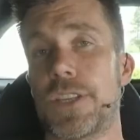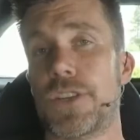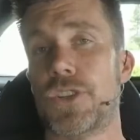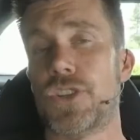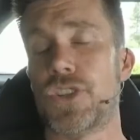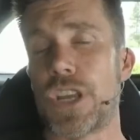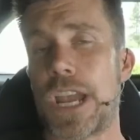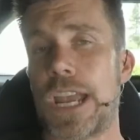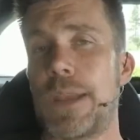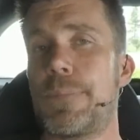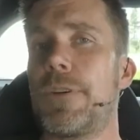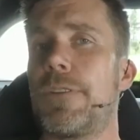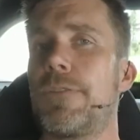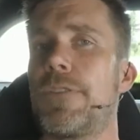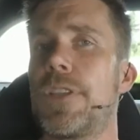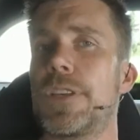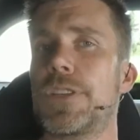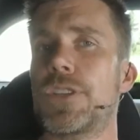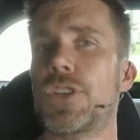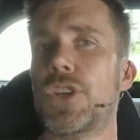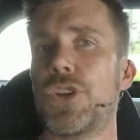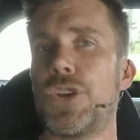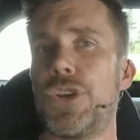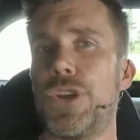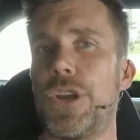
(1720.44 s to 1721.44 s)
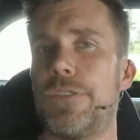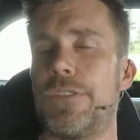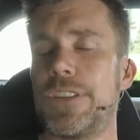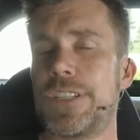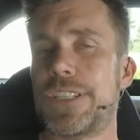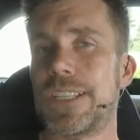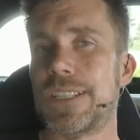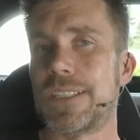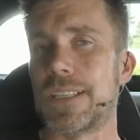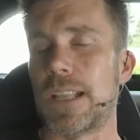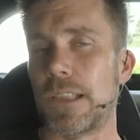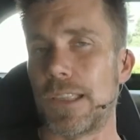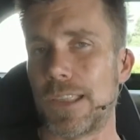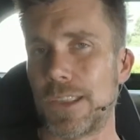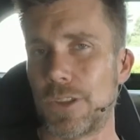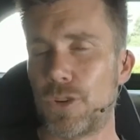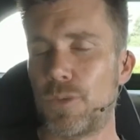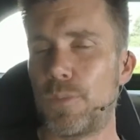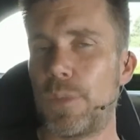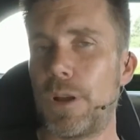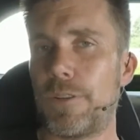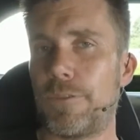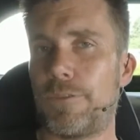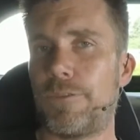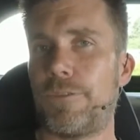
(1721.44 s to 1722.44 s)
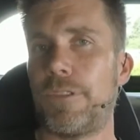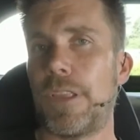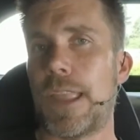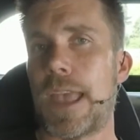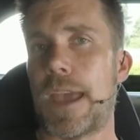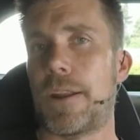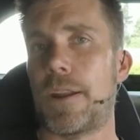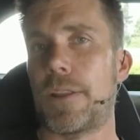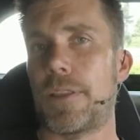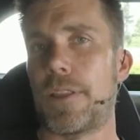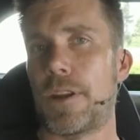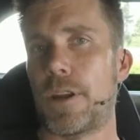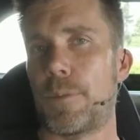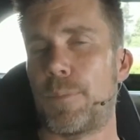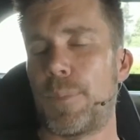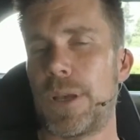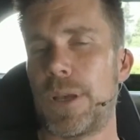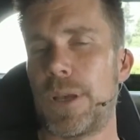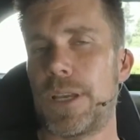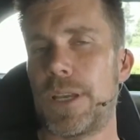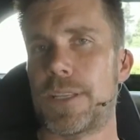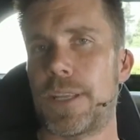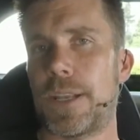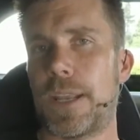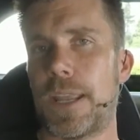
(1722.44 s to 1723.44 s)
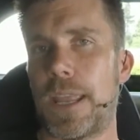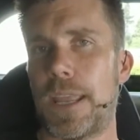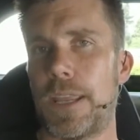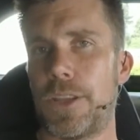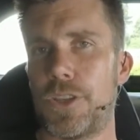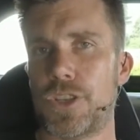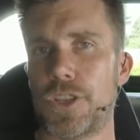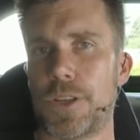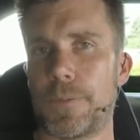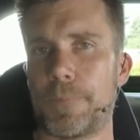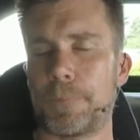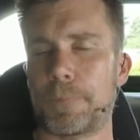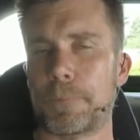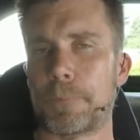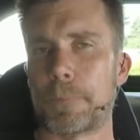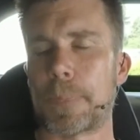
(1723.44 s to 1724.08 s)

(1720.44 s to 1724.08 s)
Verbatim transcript: shape of this curve is just a little bit flatter than a piston engine.